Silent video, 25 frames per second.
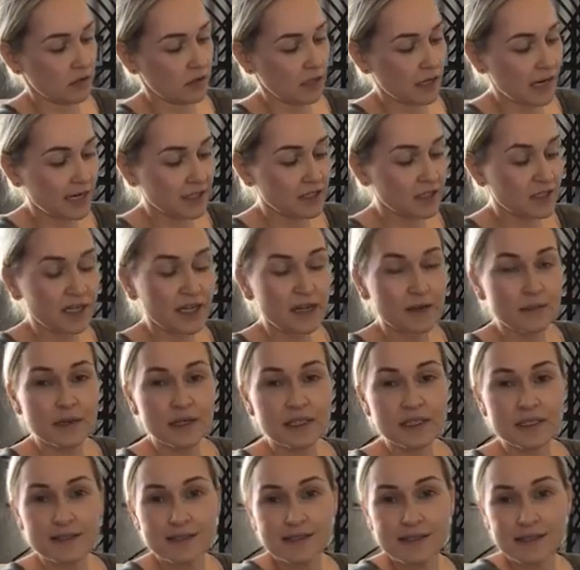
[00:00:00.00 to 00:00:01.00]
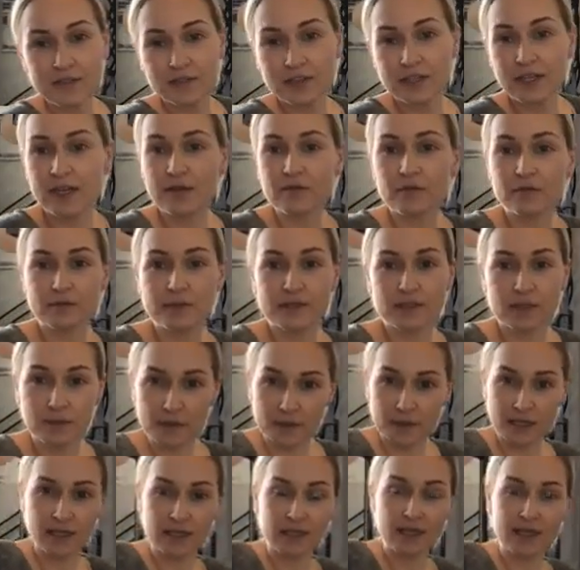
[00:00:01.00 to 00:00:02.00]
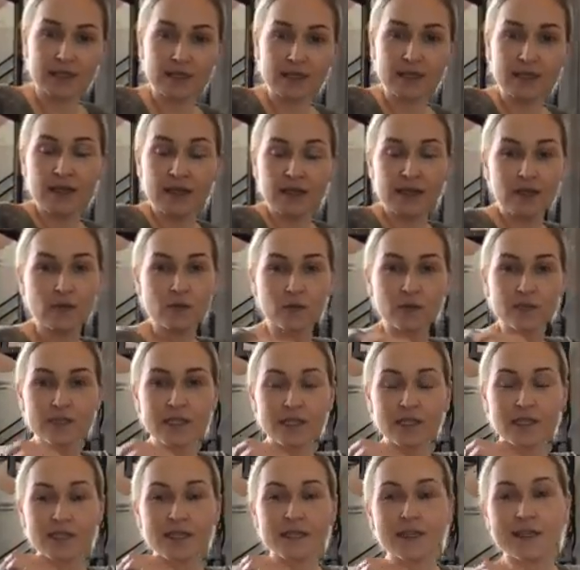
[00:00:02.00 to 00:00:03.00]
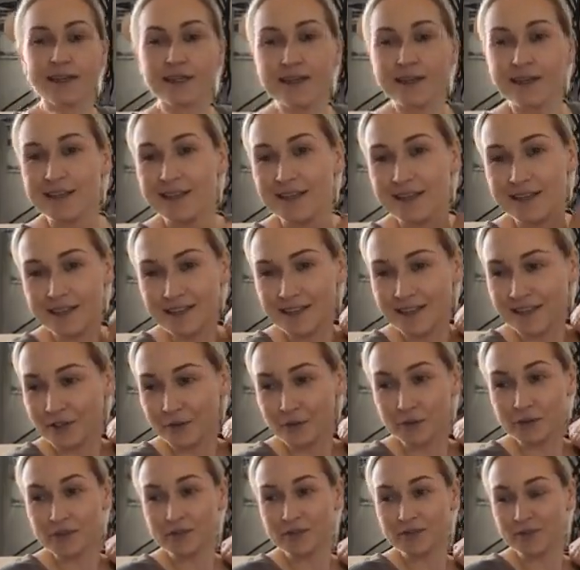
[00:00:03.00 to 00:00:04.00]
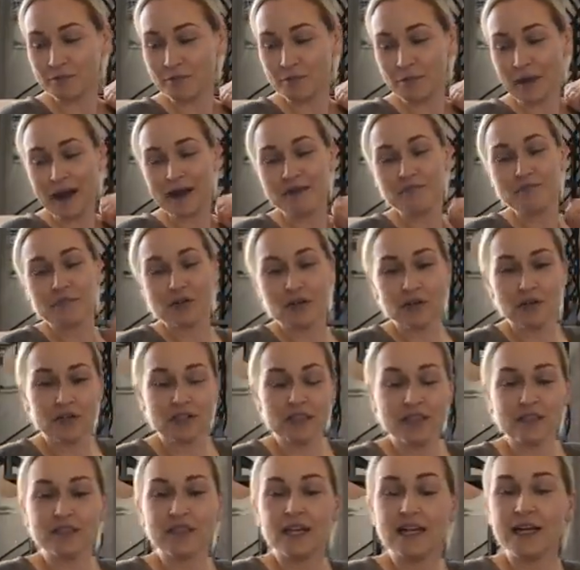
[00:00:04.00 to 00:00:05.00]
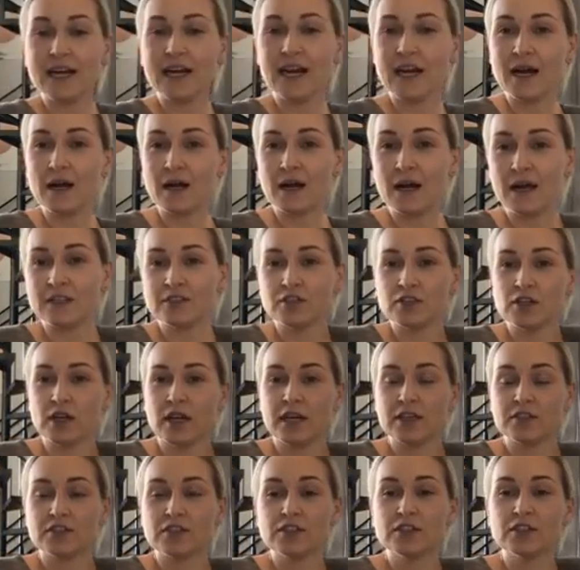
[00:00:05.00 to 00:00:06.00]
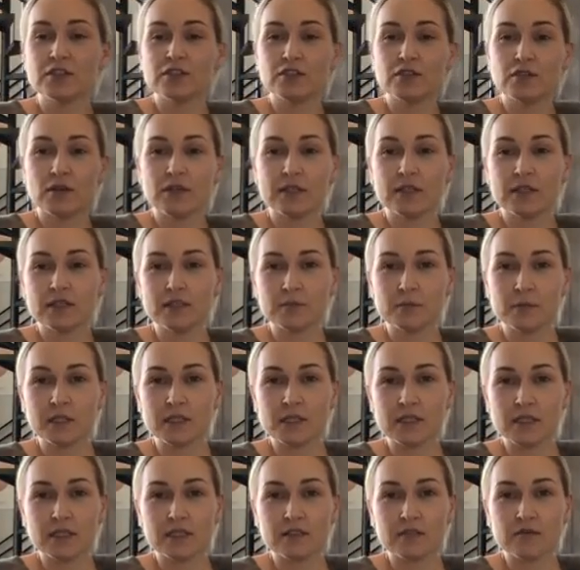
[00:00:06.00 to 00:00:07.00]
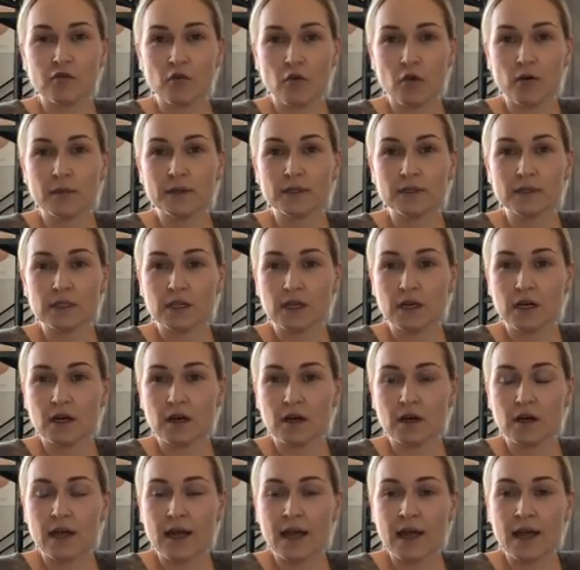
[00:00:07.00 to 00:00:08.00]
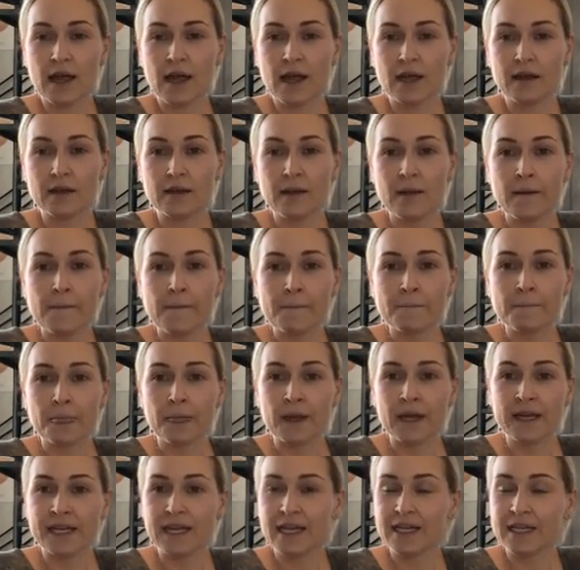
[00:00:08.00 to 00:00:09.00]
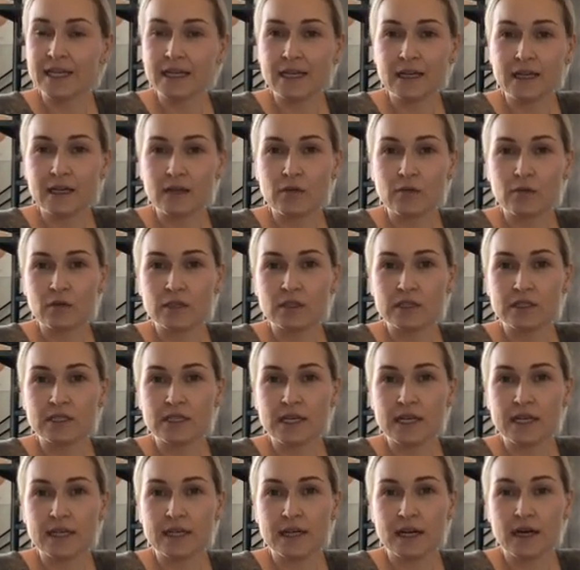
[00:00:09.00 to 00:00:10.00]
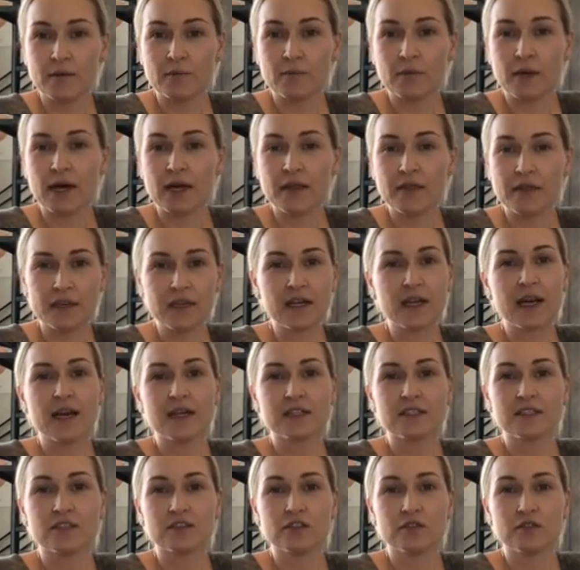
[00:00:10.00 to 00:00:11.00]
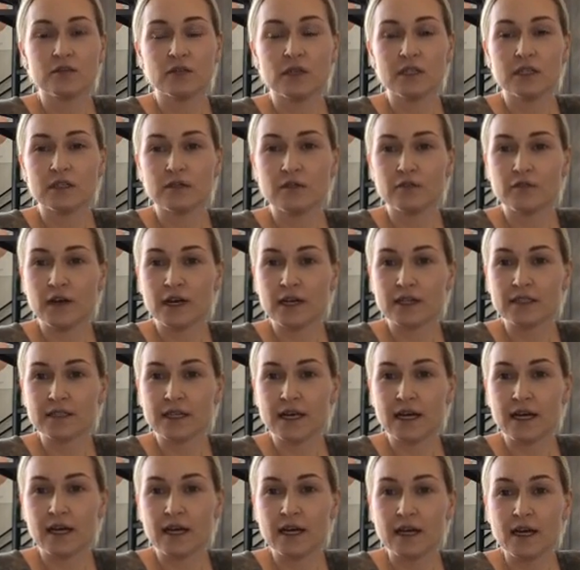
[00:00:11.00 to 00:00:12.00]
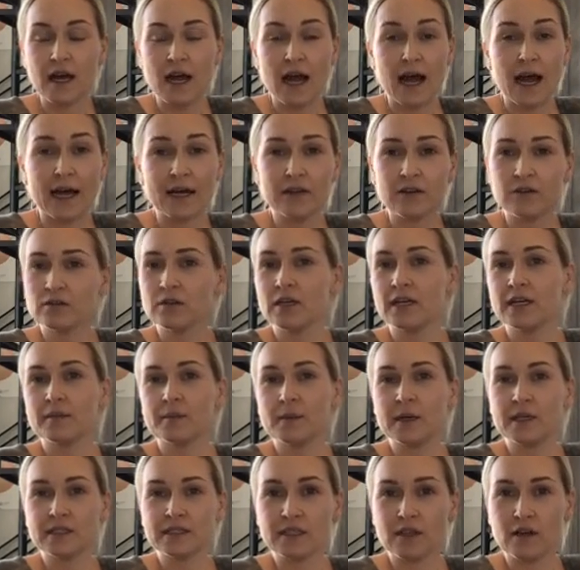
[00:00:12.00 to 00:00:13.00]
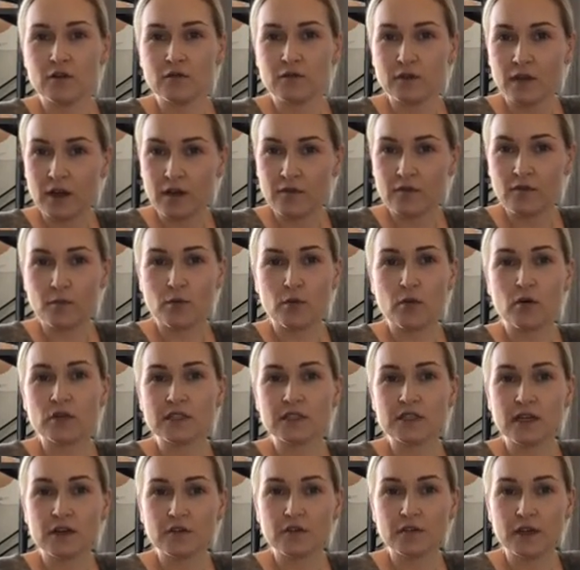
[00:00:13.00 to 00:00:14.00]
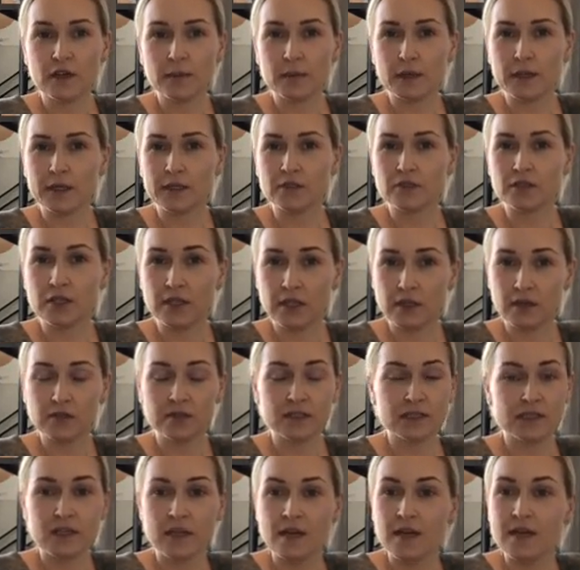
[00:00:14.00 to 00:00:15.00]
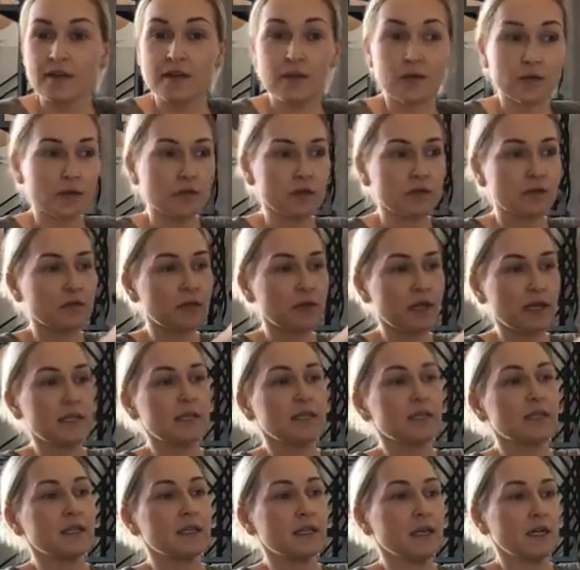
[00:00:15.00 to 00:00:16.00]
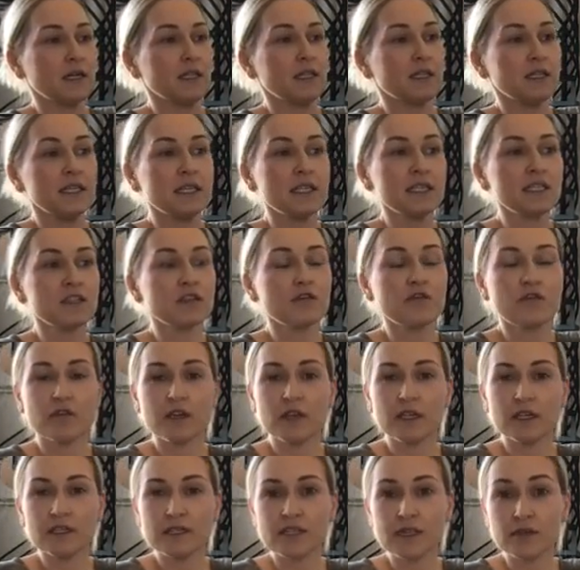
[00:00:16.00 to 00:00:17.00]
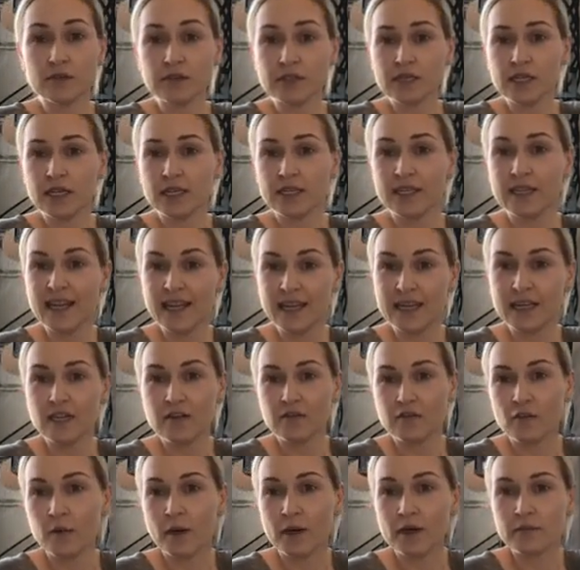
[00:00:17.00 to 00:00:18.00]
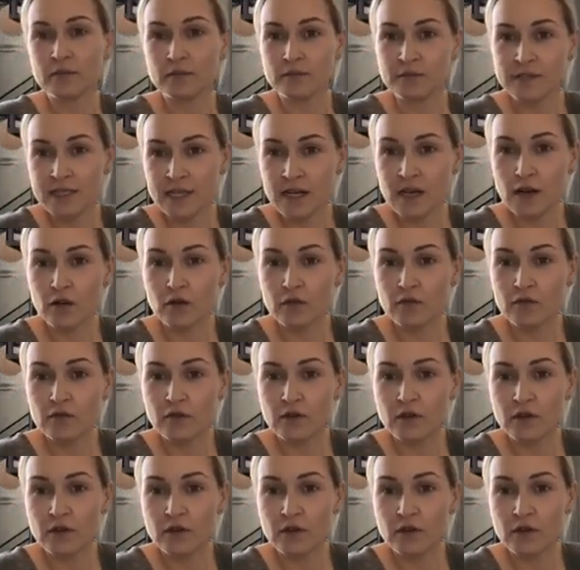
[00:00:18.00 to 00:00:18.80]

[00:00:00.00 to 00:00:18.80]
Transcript: I just got a message the other day from somebody that was like, it was mind-blowing. He's like, I just joined this business 4 months ago, and I can't get anyone to sign up, but I think it has to do with the fact that I don't like myself. I have a poor self-image and all this. They were like a list of things they were saying negative about themselves.